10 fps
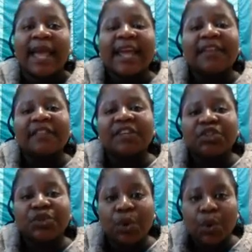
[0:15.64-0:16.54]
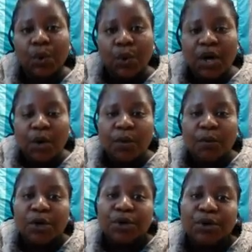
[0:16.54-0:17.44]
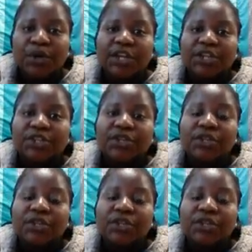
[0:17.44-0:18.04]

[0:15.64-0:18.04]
In this talk, we will look into